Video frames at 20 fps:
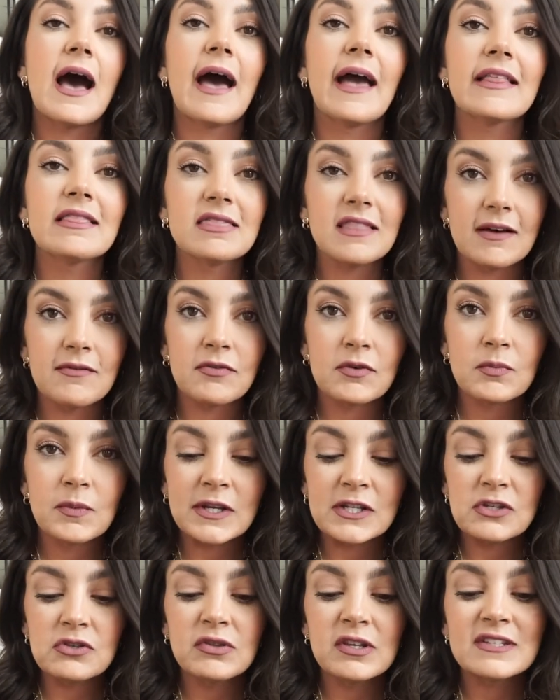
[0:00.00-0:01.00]
I love when
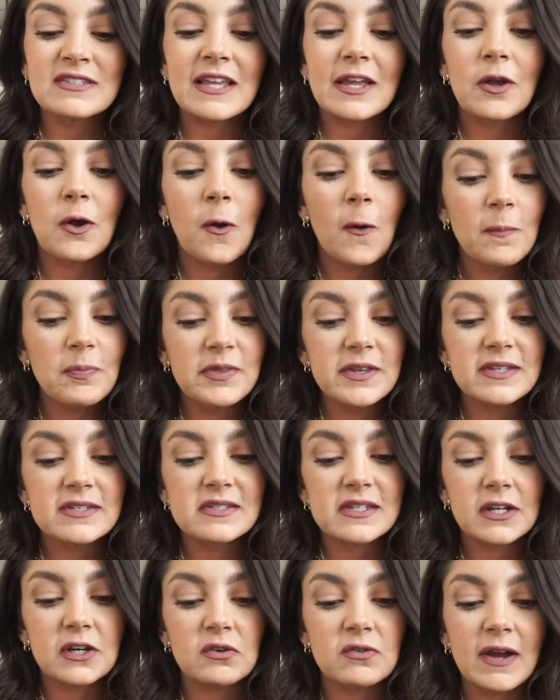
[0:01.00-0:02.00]
we do these. I hope they
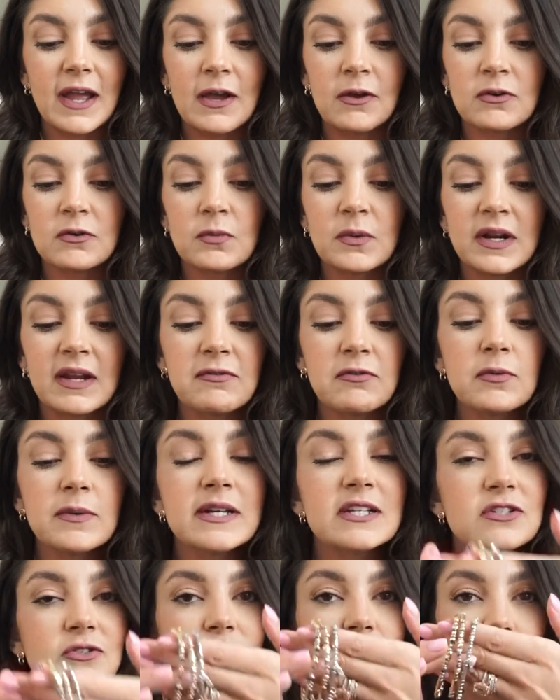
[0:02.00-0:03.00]
stick around. Whenever
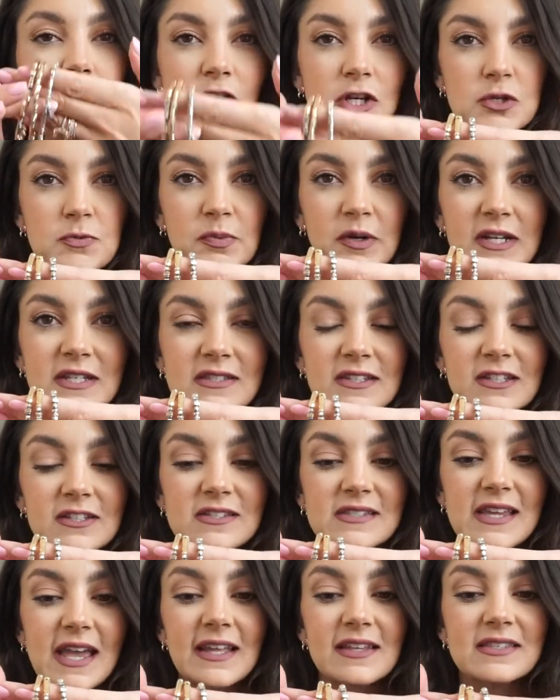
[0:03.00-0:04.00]
we do stretch
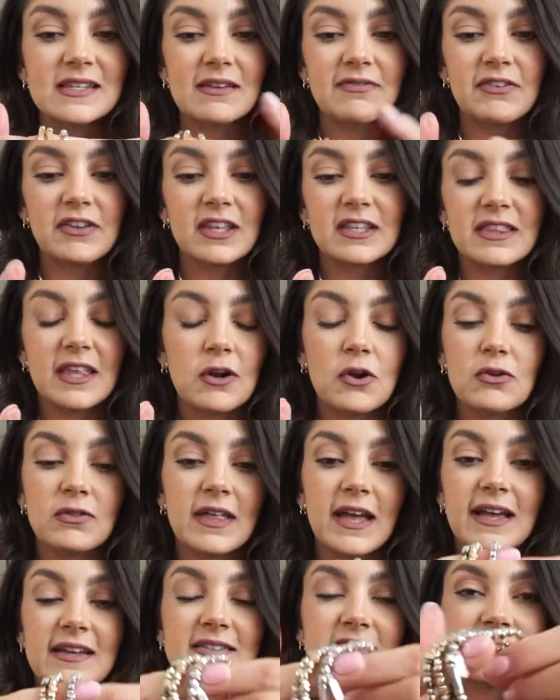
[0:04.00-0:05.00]
bracelet sets, I feel like they don't
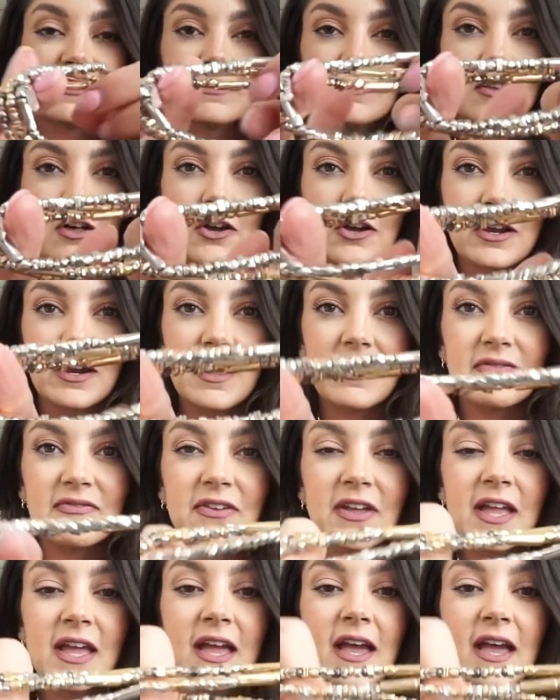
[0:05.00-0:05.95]
last long enough.